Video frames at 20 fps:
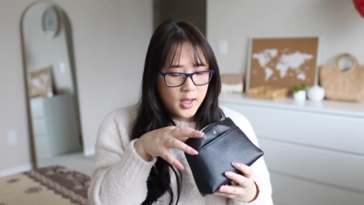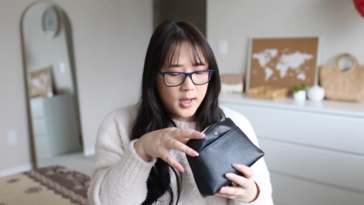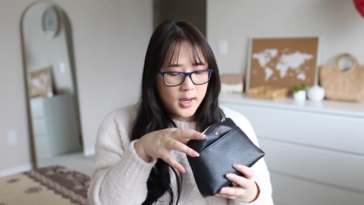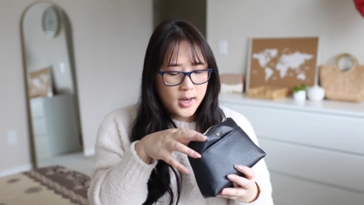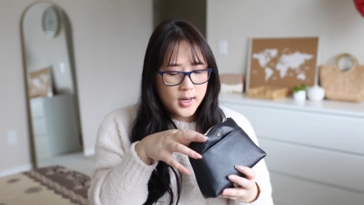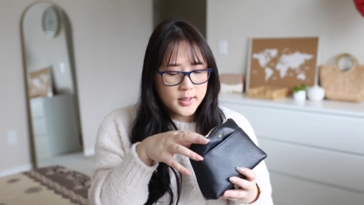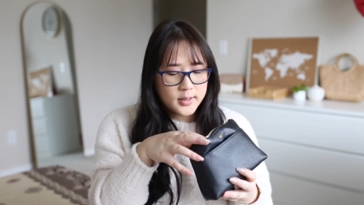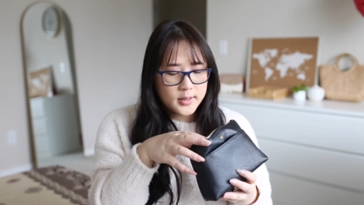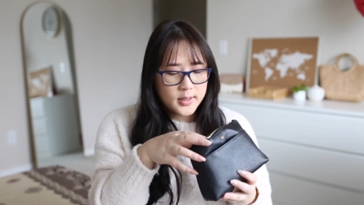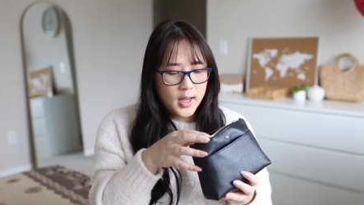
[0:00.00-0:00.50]

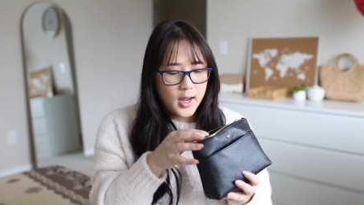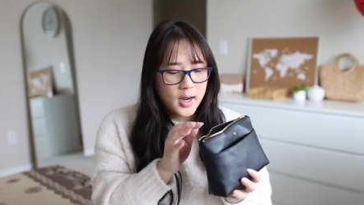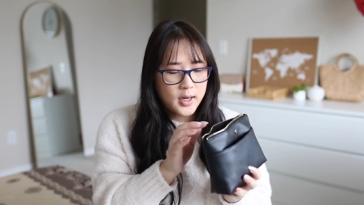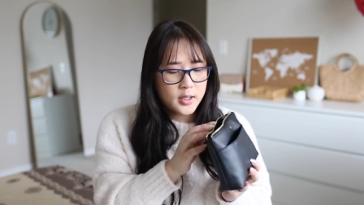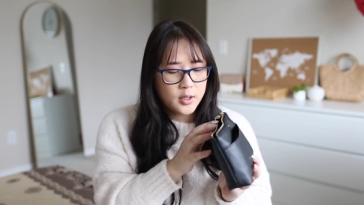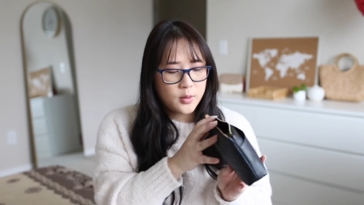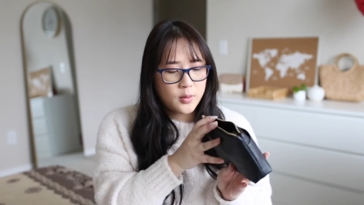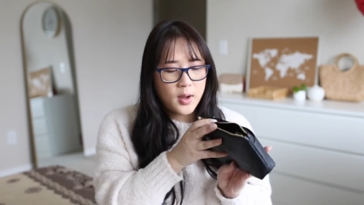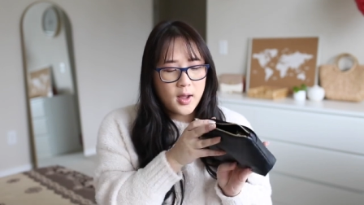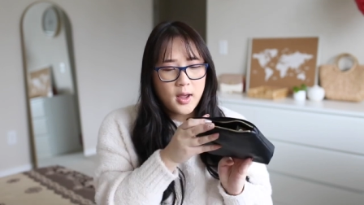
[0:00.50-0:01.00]

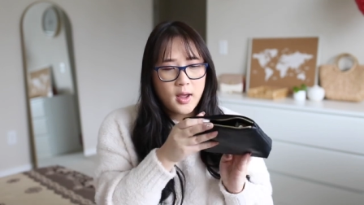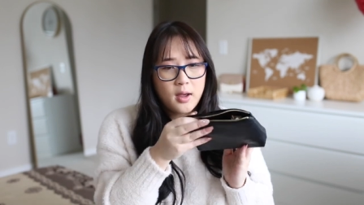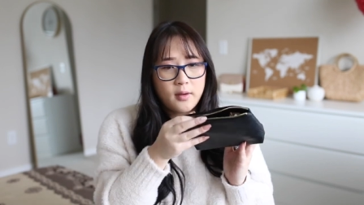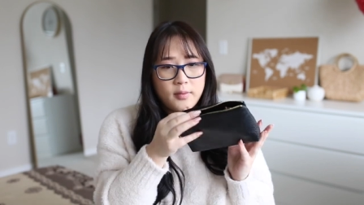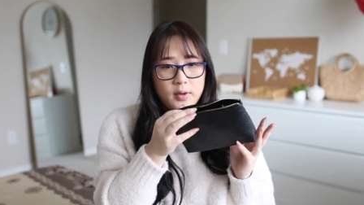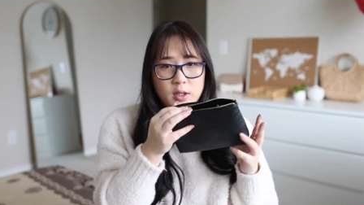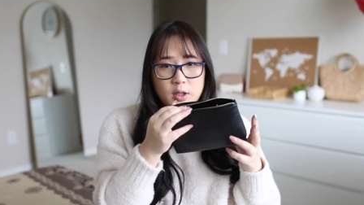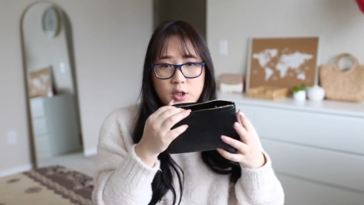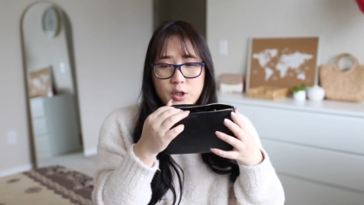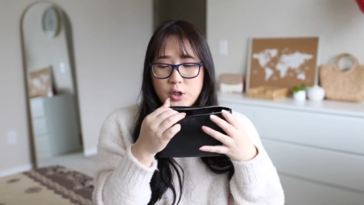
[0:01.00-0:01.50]
Inside you
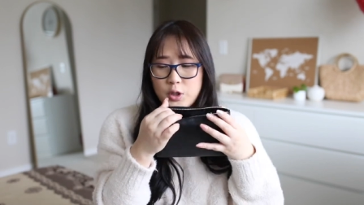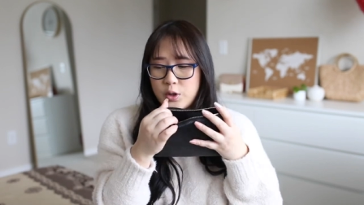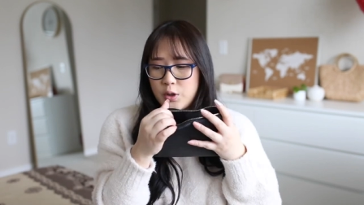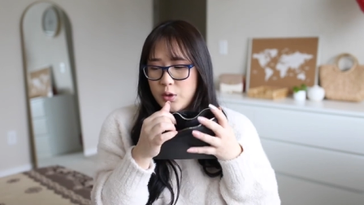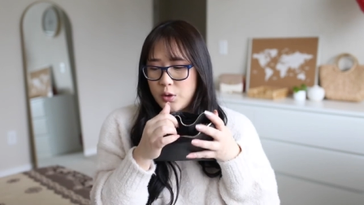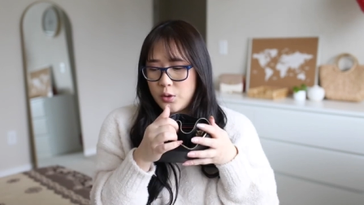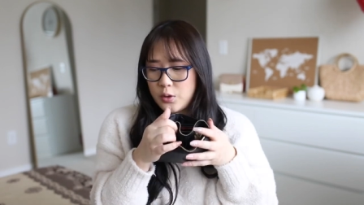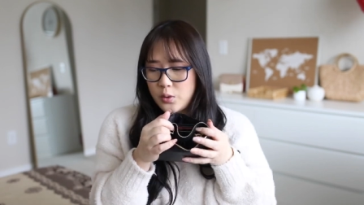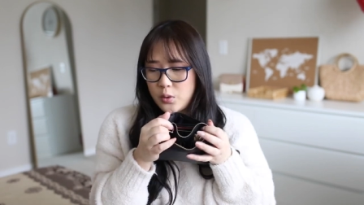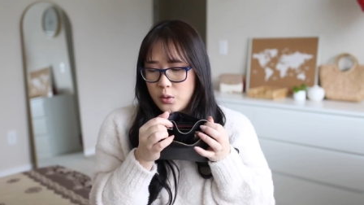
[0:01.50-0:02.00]
have
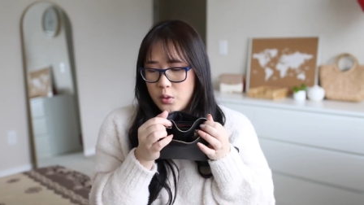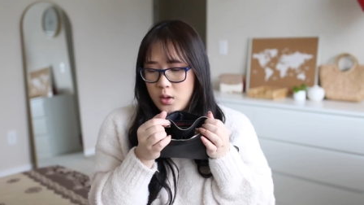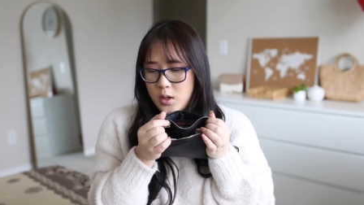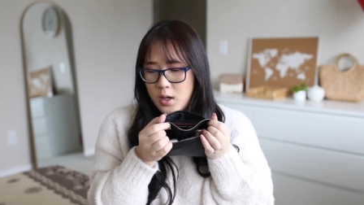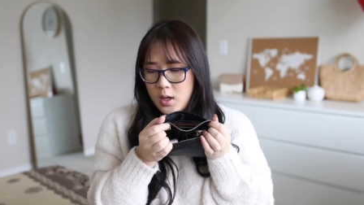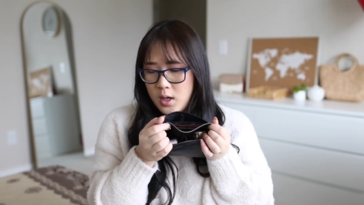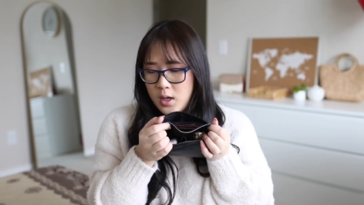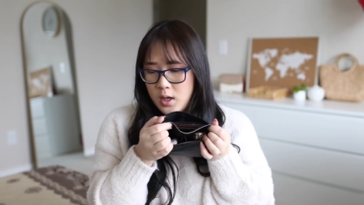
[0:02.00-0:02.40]
two